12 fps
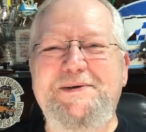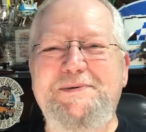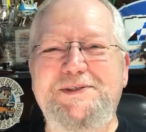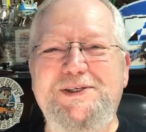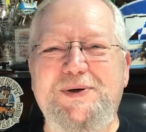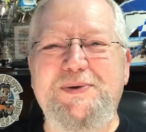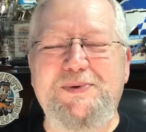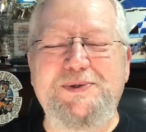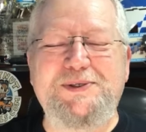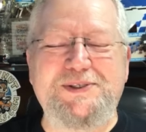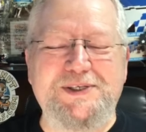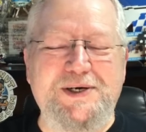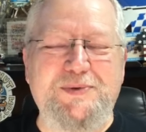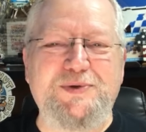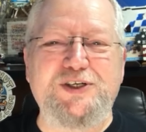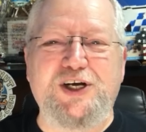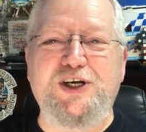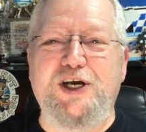So it
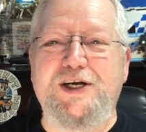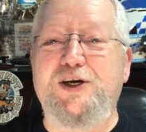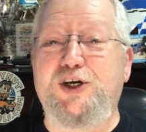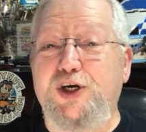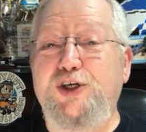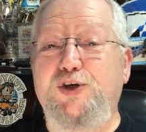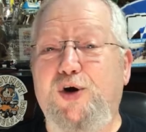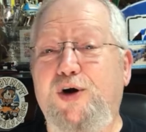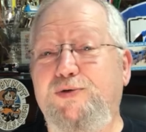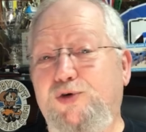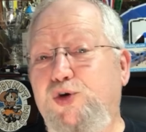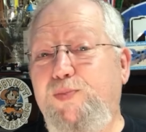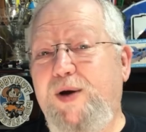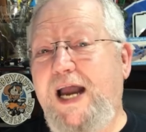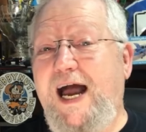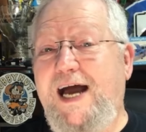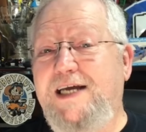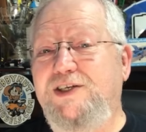was a good group of
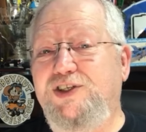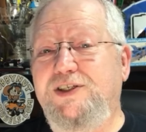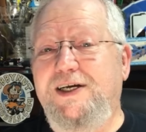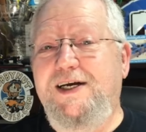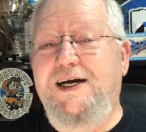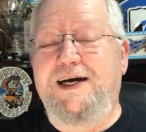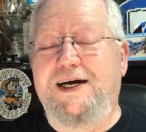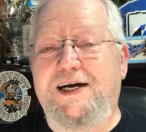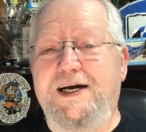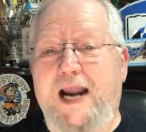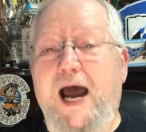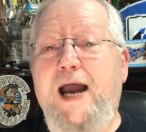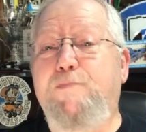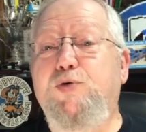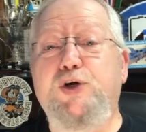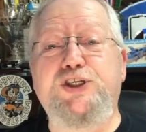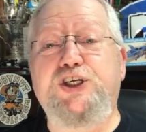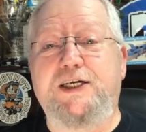guys. And I
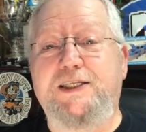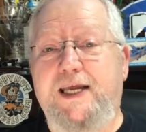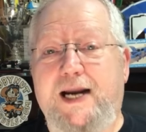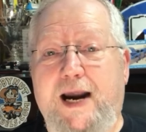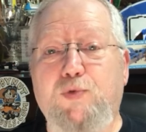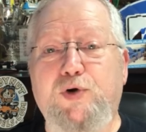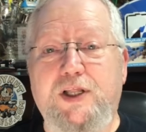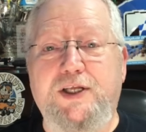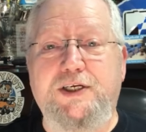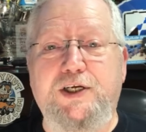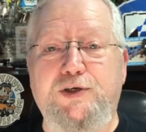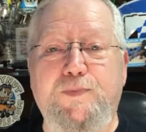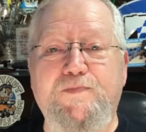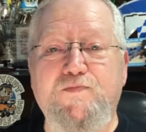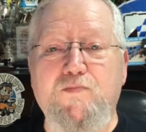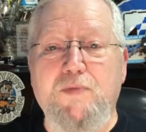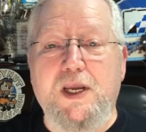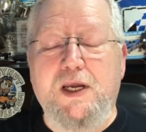appreciate that. I really do.
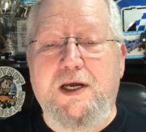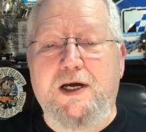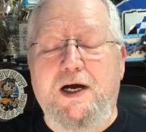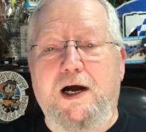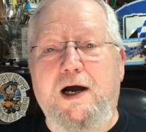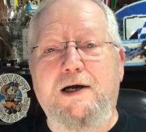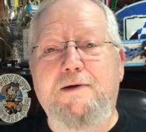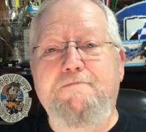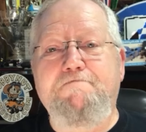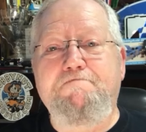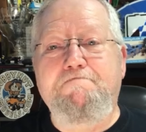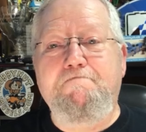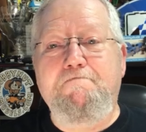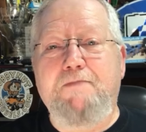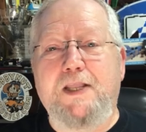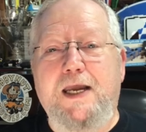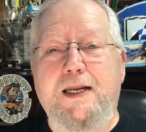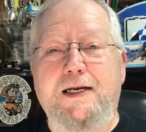
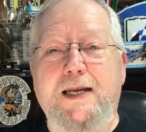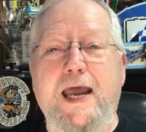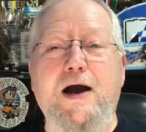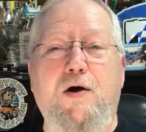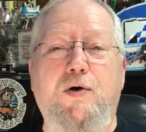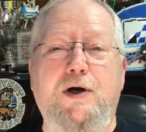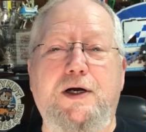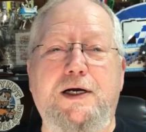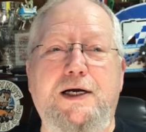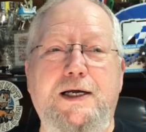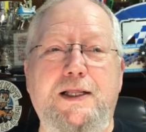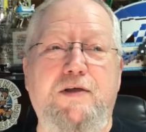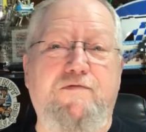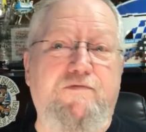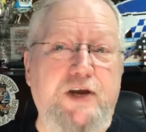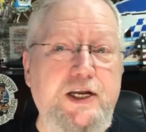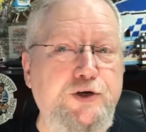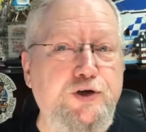Now, the
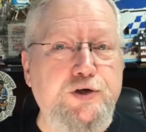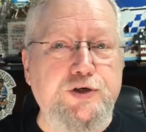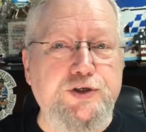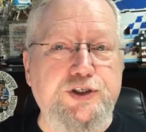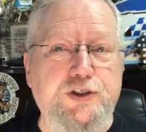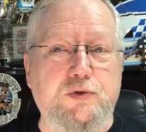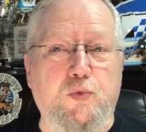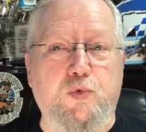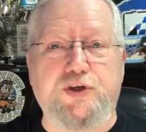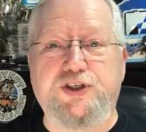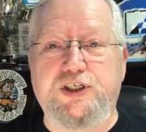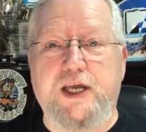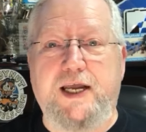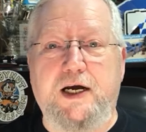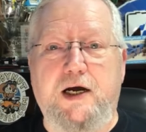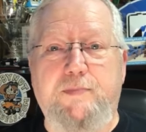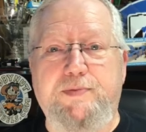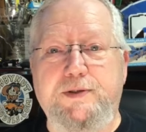vendors were set
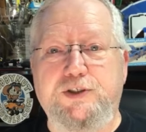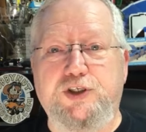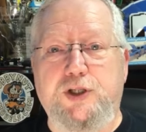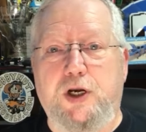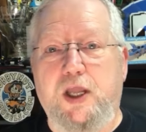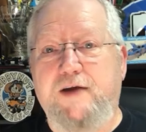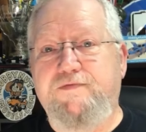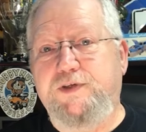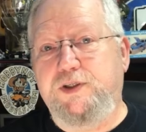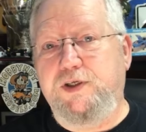up to the left of